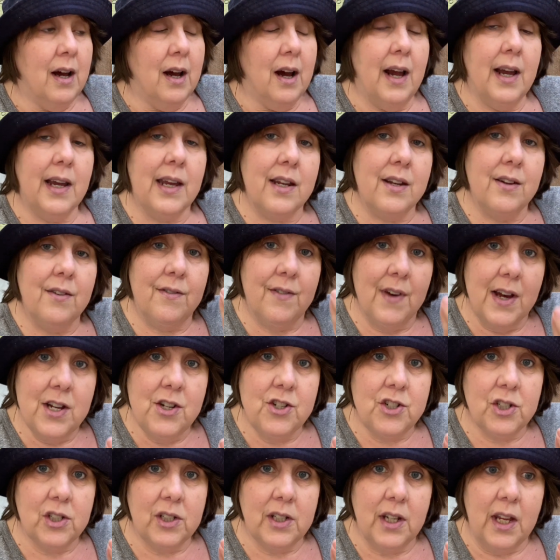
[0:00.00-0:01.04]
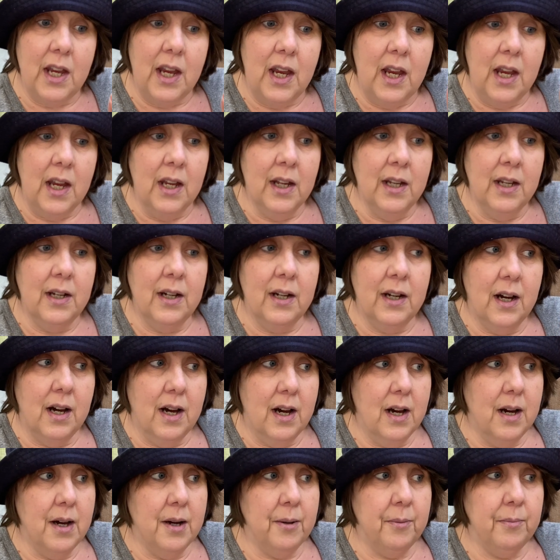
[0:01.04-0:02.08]
I can eventually
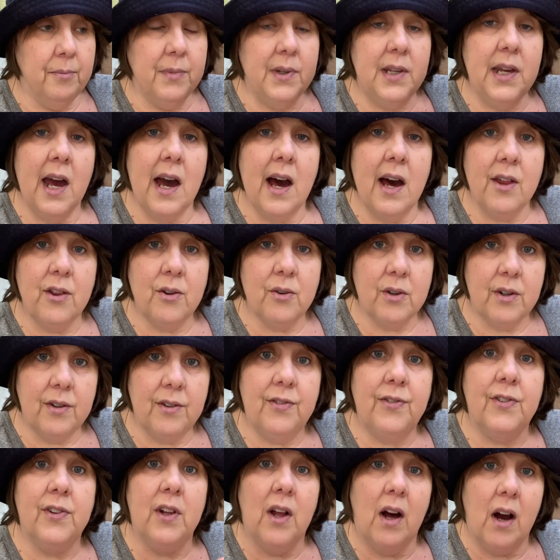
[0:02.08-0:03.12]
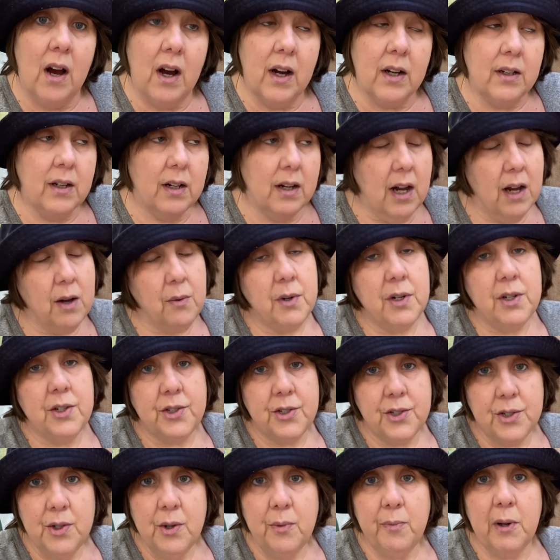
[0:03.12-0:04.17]
um, gather a flock. I would
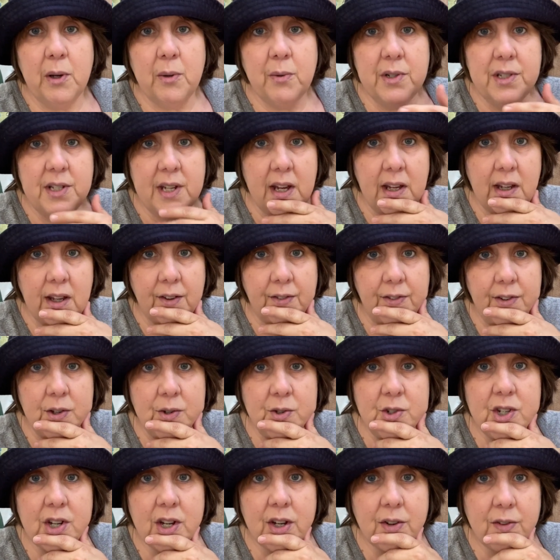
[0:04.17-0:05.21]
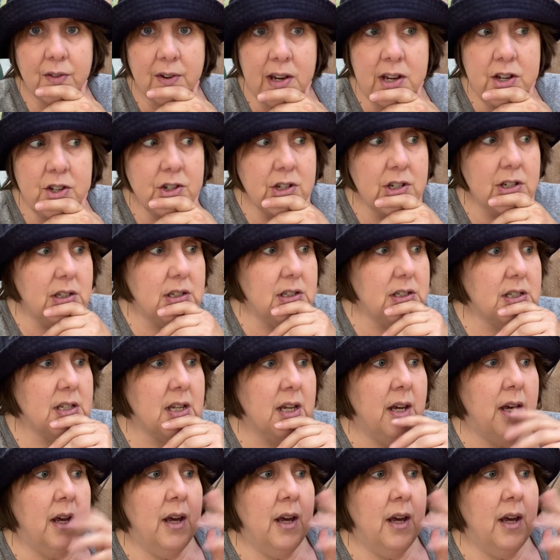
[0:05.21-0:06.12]
assume it would take a few generations.